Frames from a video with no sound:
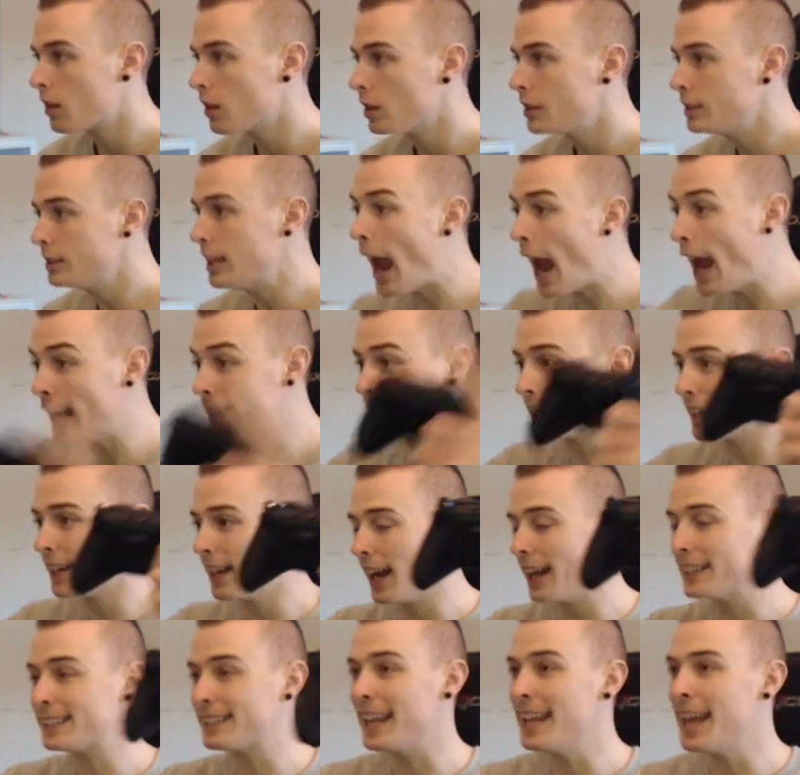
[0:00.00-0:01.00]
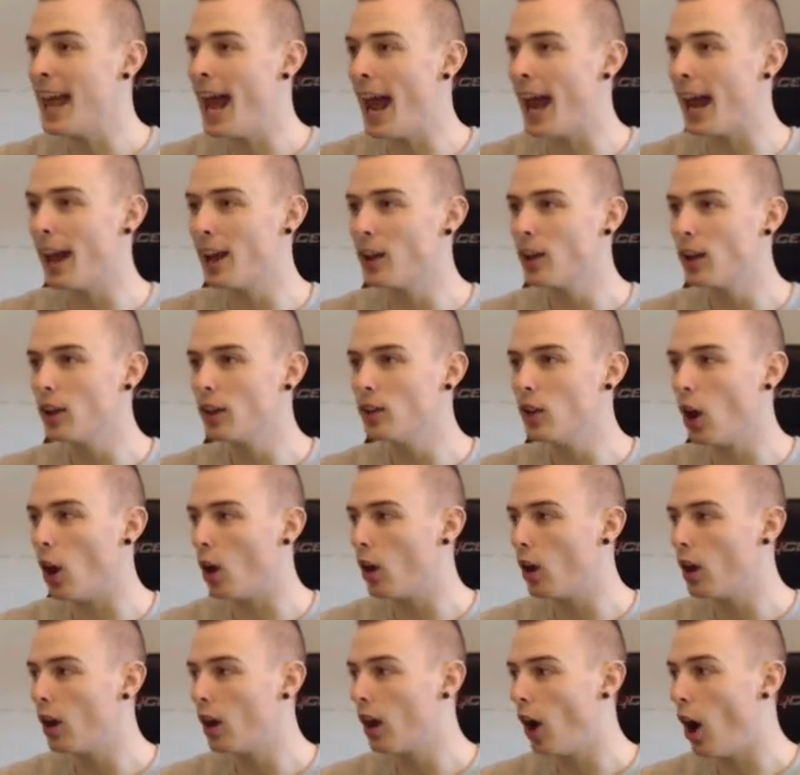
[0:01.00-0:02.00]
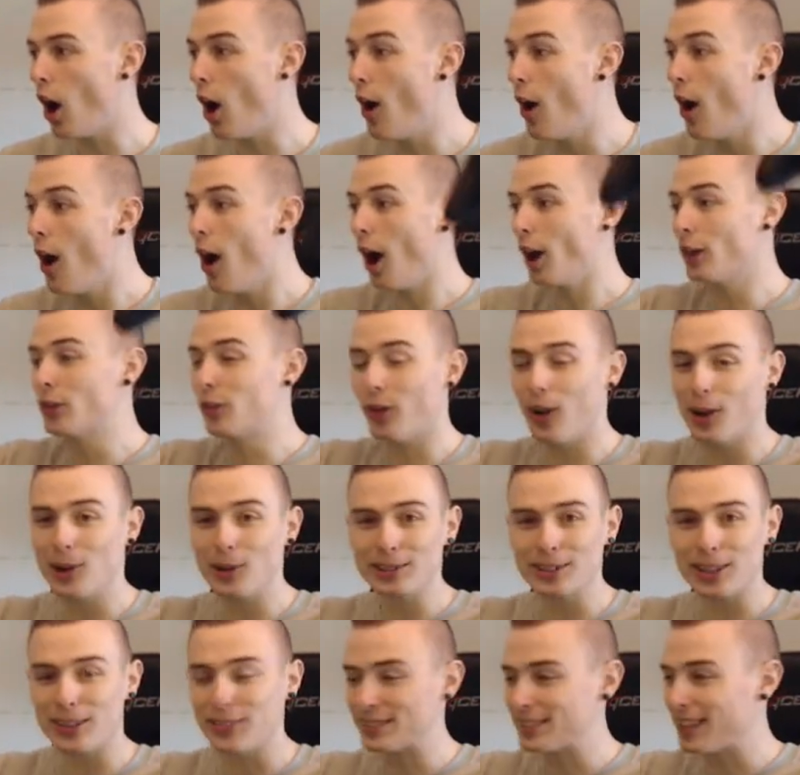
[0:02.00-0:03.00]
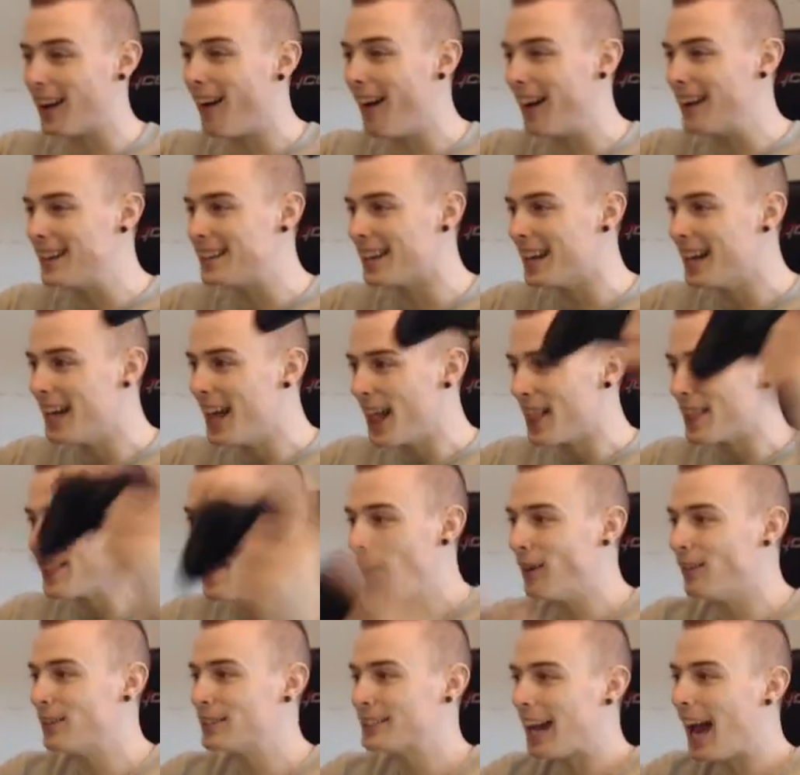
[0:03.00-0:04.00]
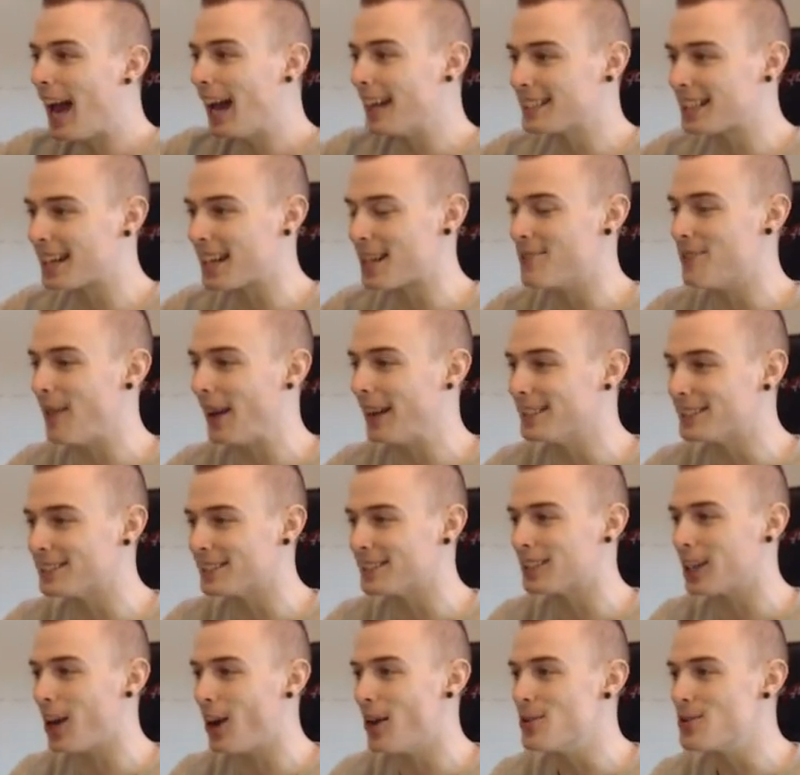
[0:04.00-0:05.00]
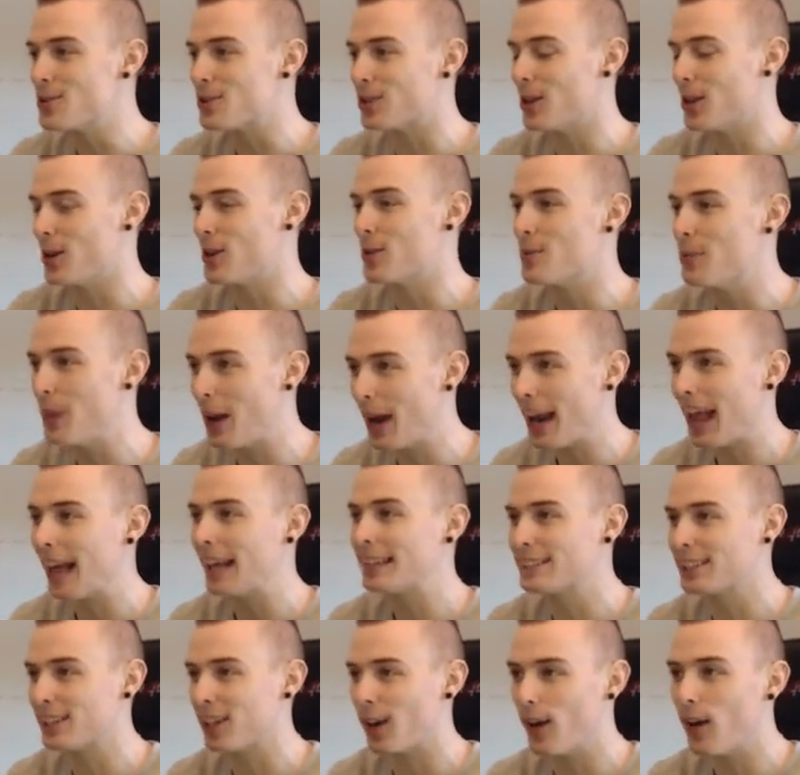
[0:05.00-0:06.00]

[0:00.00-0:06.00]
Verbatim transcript: Yes! It's in there! I thought it was offside. That was actually meant to go to Palacio.